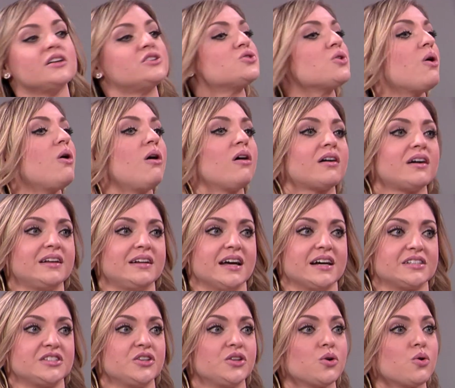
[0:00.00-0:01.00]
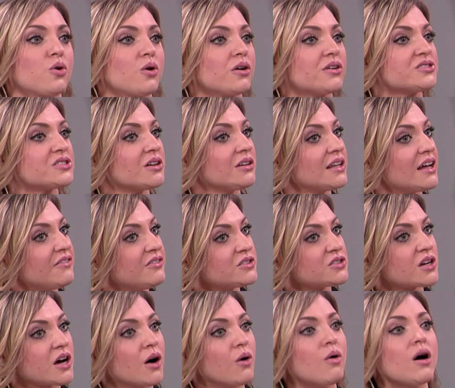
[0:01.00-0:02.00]
It's all connected. The cortisol levels
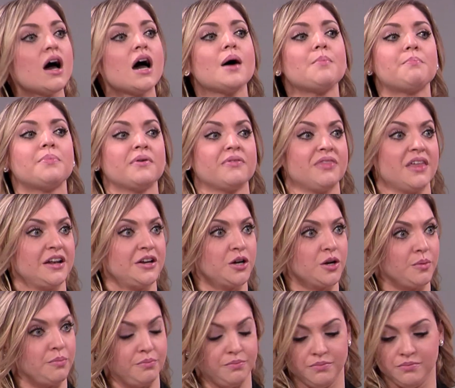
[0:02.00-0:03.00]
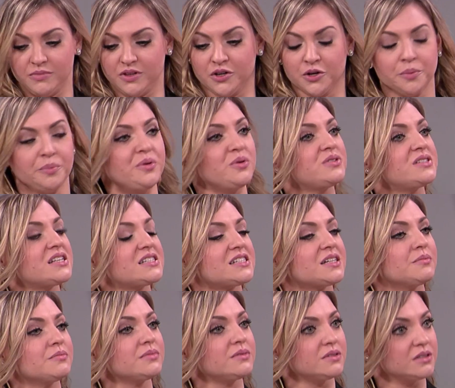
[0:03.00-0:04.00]
go up, then your immune
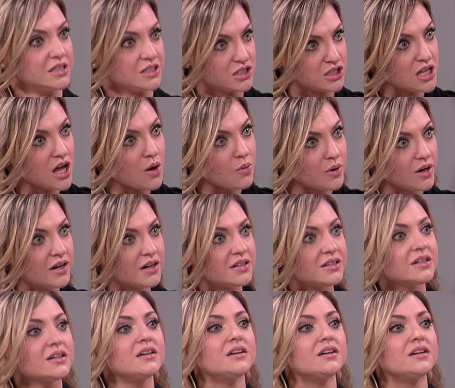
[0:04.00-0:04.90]
system is lowered,